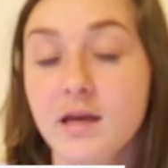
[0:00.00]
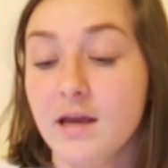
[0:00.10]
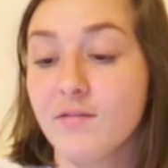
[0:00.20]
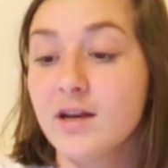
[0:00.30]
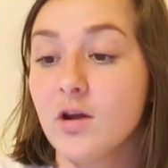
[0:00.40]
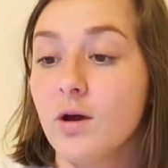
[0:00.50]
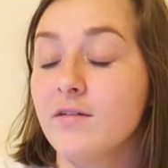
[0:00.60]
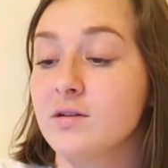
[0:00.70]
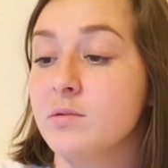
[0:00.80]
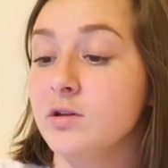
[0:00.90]
If I know I
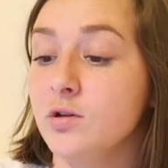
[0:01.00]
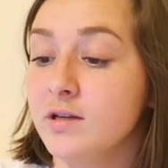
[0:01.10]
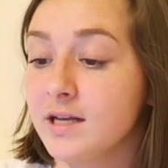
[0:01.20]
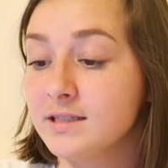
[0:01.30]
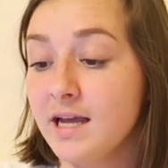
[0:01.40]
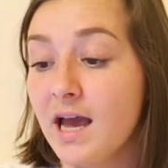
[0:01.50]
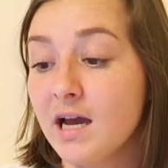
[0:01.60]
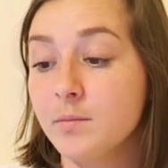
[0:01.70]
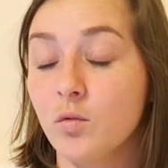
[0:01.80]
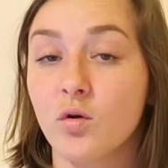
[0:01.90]
have something to do the next day,
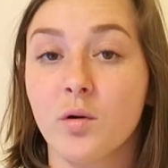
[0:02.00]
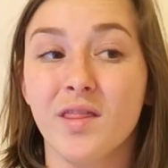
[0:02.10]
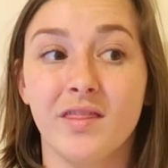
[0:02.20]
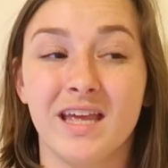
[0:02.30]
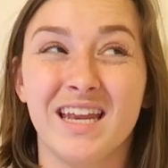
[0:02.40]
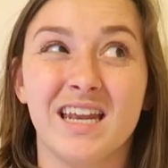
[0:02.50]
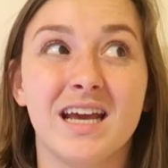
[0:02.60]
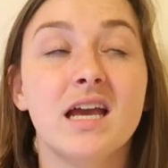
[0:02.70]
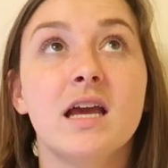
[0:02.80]
I more than